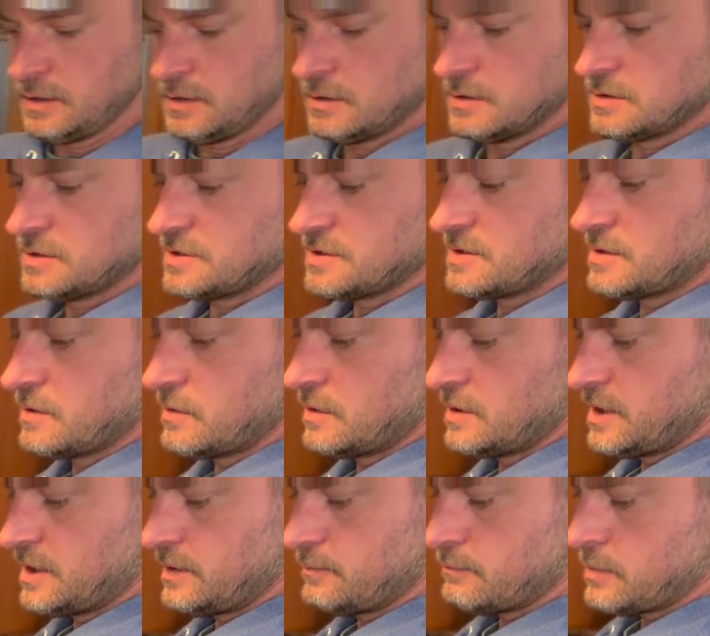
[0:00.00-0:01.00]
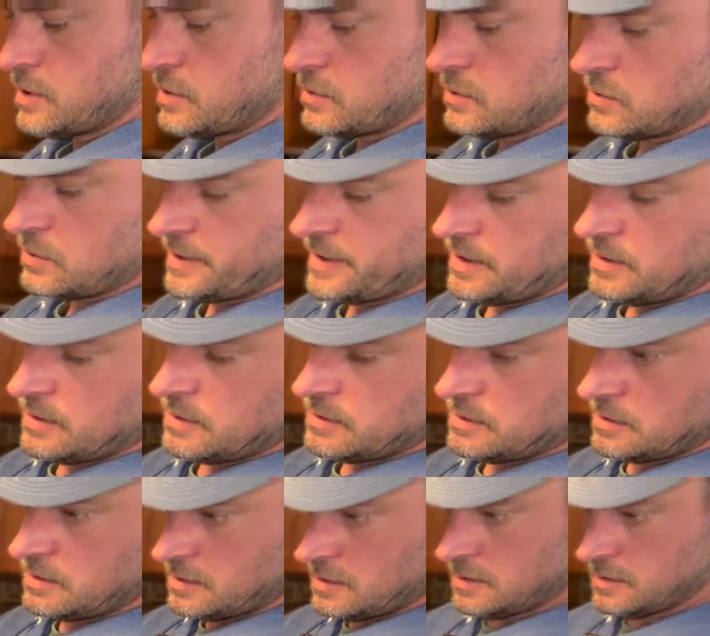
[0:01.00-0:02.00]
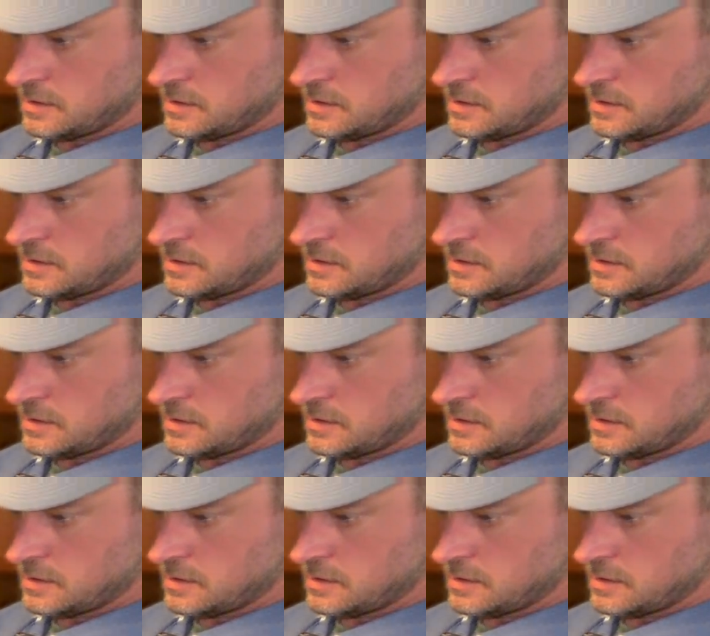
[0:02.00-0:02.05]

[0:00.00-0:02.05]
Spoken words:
So just throw it in your bowl here.